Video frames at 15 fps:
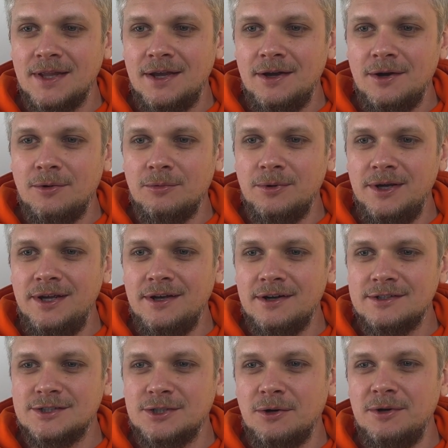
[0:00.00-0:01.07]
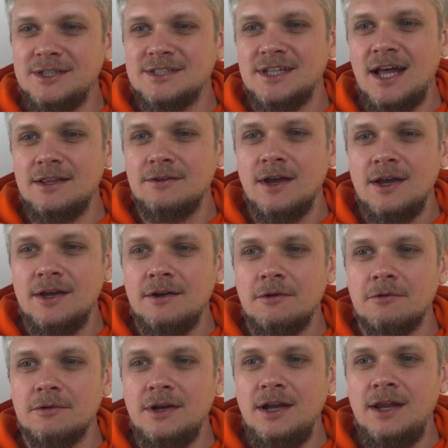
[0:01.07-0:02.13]
weird. So it's not
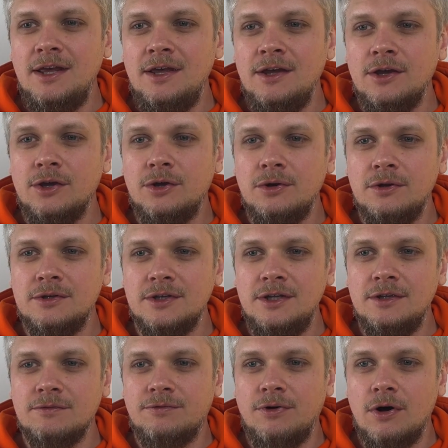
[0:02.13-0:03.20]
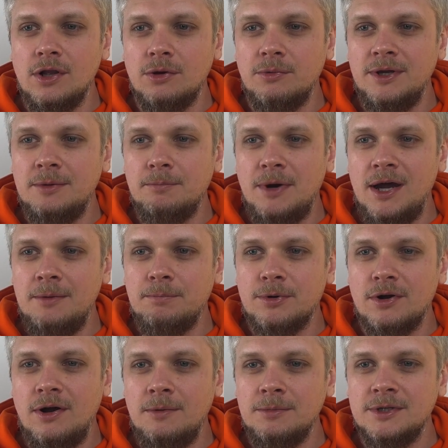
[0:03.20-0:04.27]
really good in following my
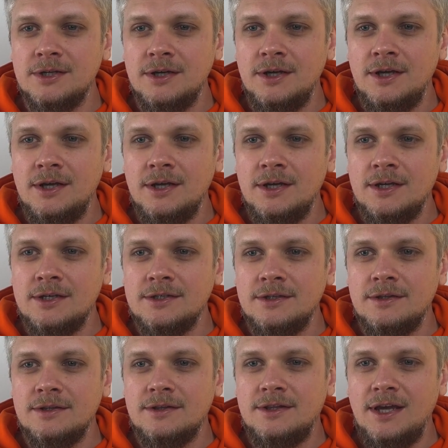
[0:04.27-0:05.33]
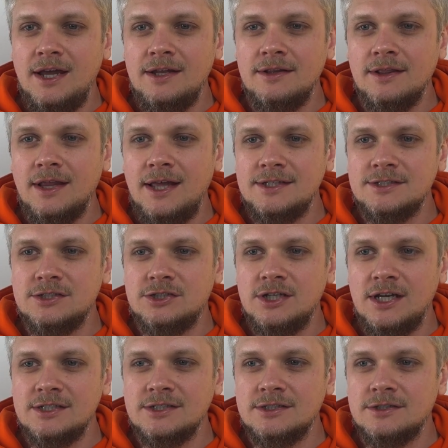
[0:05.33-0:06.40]
prompt. Then let's
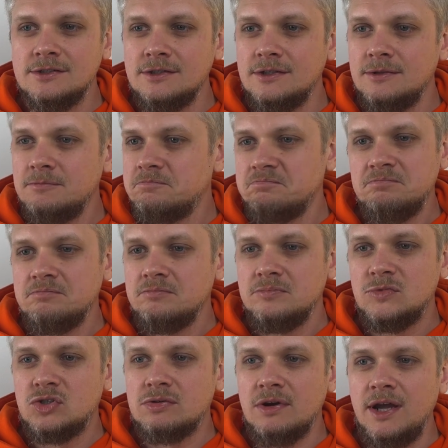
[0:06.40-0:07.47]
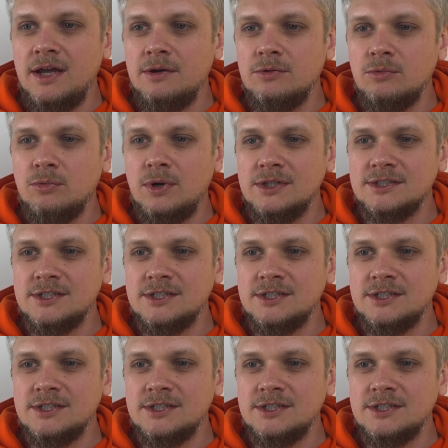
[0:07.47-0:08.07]
just try once